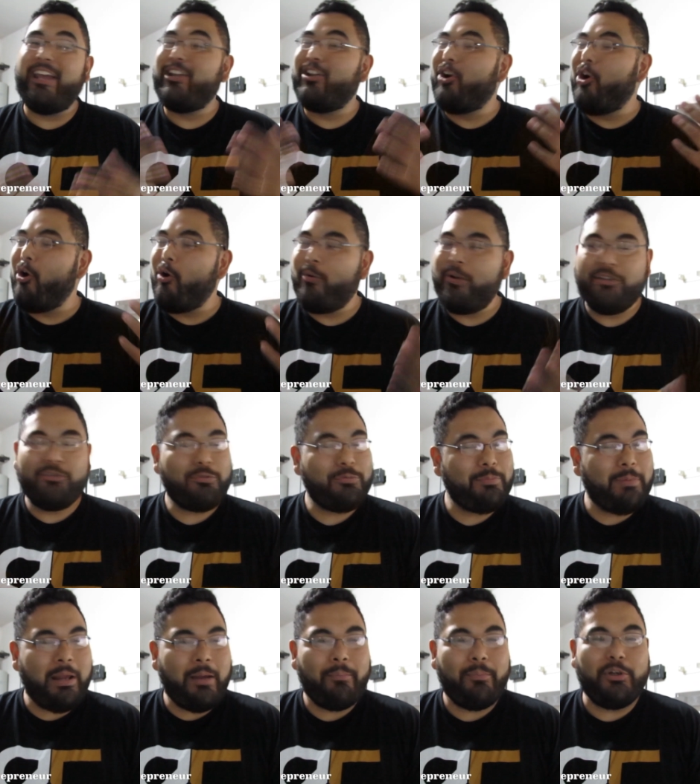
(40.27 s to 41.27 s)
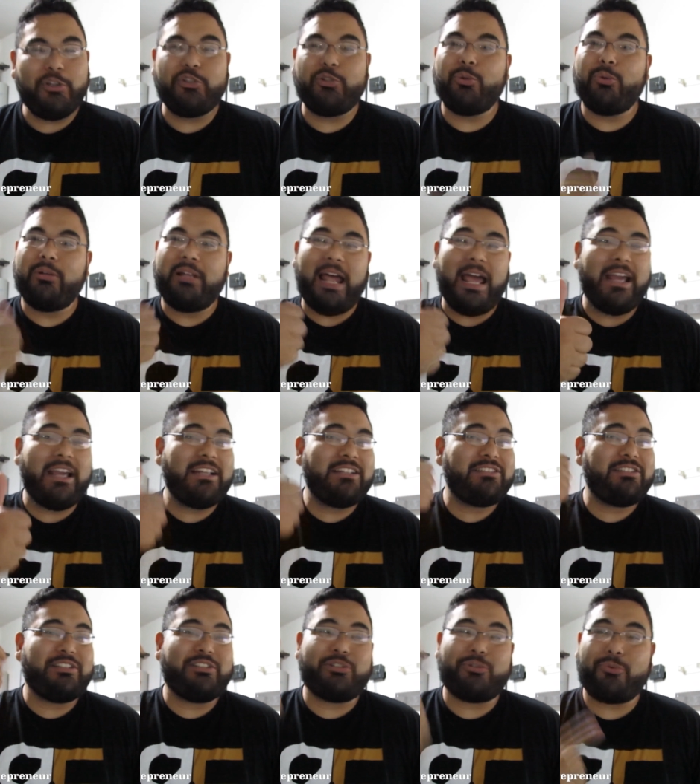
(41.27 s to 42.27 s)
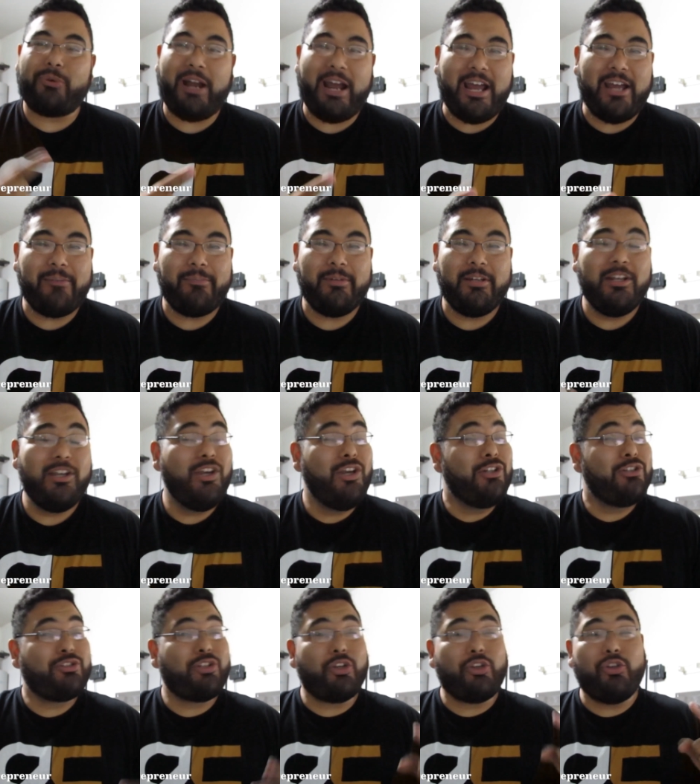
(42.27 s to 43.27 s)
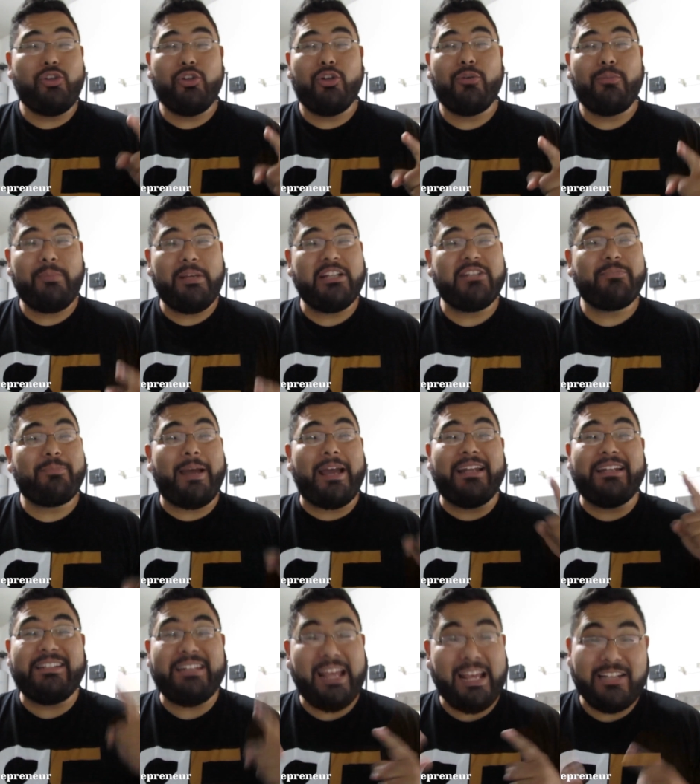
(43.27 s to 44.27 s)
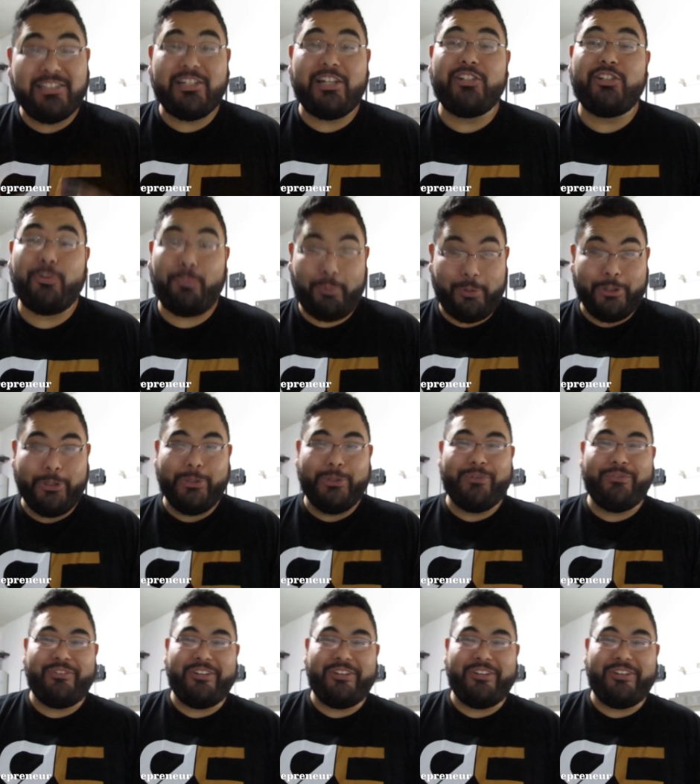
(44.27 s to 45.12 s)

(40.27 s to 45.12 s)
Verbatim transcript: and always remember to like and subscribe so you don't miss my next entrepreneur